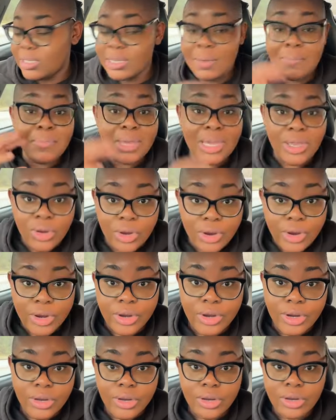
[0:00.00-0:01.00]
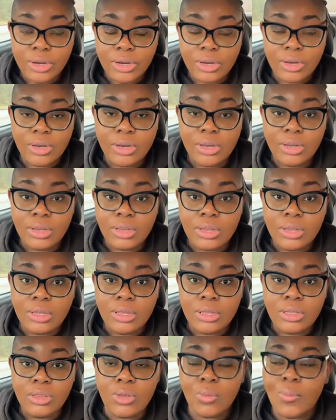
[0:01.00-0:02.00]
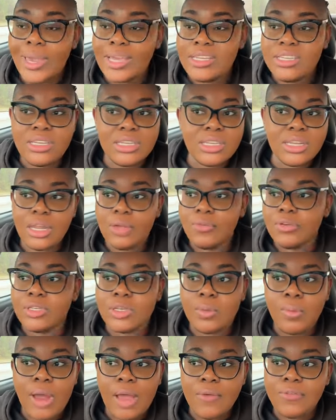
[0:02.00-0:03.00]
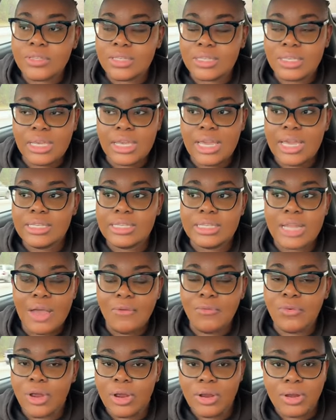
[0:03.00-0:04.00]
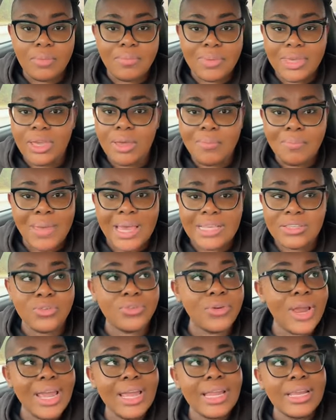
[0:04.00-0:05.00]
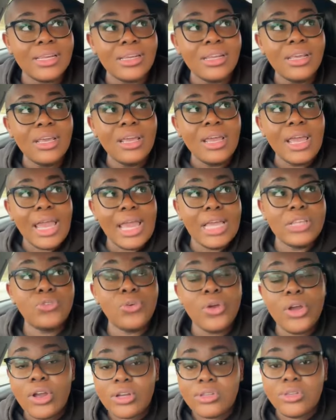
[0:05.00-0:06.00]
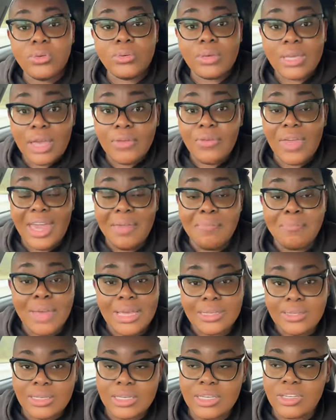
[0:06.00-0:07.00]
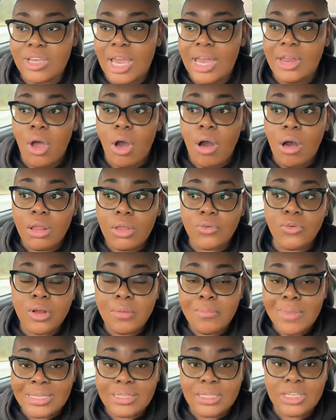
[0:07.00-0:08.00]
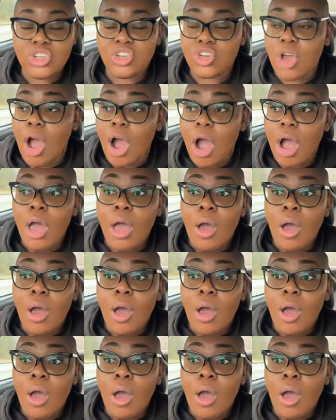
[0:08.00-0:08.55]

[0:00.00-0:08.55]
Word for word: demeanor. The way she delivers her prophecy is not for her to be a best friend. It's for her to give a message. And all of her message,